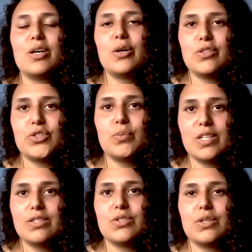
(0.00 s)
because you
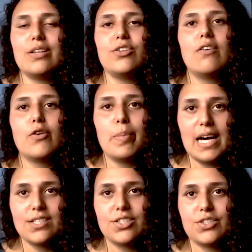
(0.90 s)
want to do it and you have a
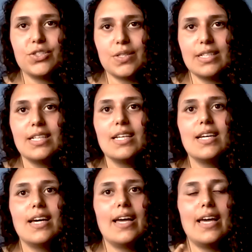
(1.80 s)
passion to do it.
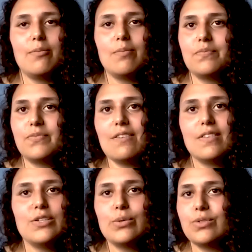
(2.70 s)

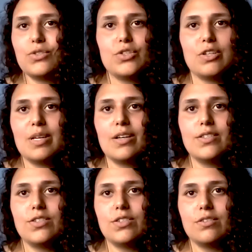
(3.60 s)
Definitely don't just do it
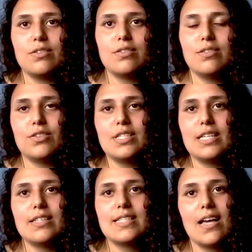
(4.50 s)
because you
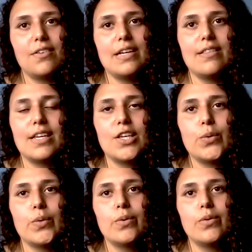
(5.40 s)
see the salary and think
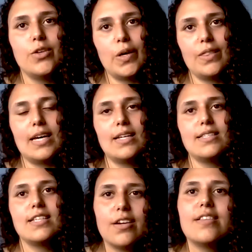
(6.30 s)
you want that.
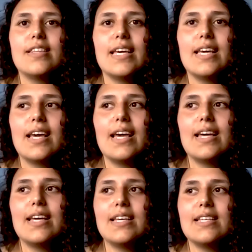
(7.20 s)
Third thing
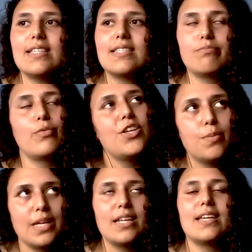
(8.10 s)
is, when you're
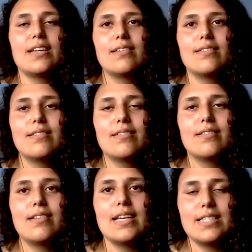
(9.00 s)
beginning
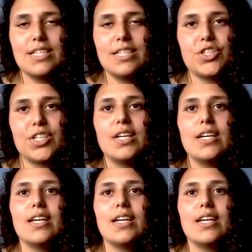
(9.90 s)
as a teacher,